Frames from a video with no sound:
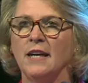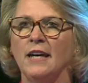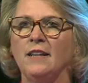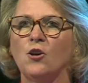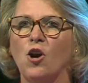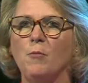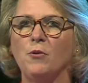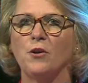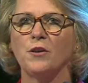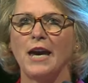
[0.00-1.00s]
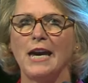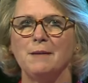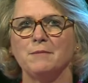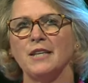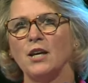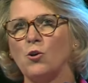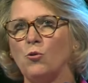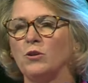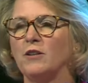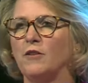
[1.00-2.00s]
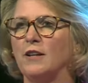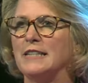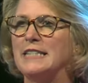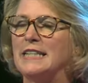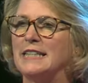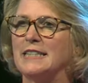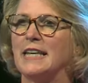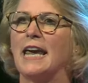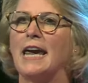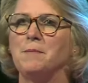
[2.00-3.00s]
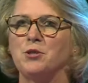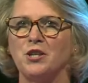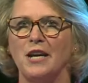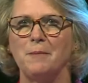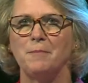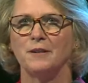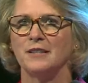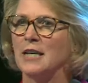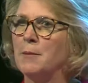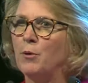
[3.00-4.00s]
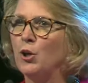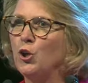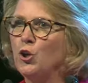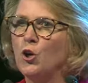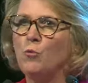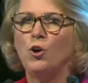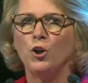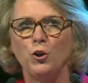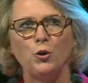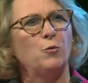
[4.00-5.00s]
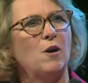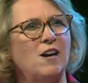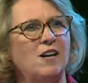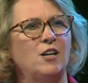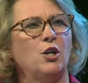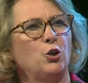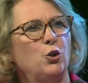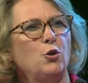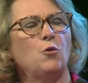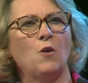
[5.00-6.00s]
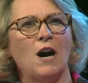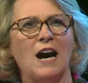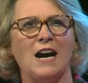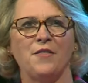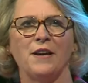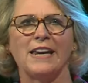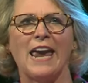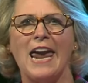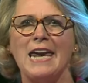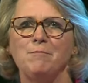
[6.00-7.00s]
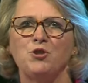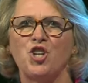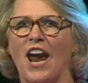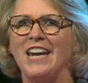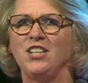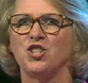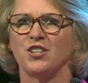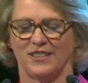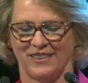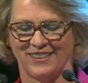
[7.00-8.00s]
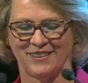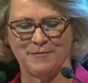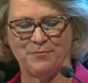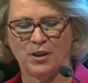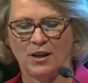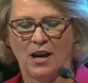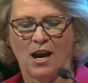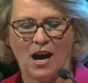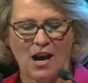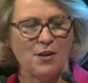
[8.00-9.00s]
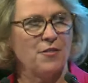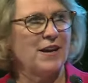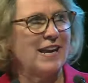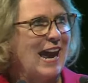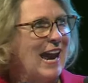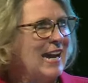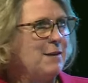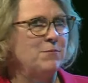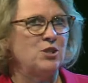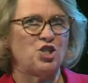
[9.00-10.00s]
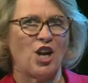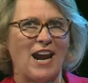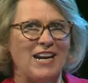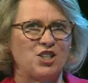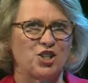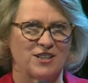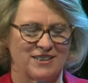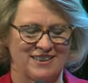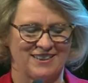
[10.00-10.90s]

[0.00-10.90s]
In the Commonwealth Games, they call the volunteers the game shapers, but you know what you are? You are the game changers. The game changers.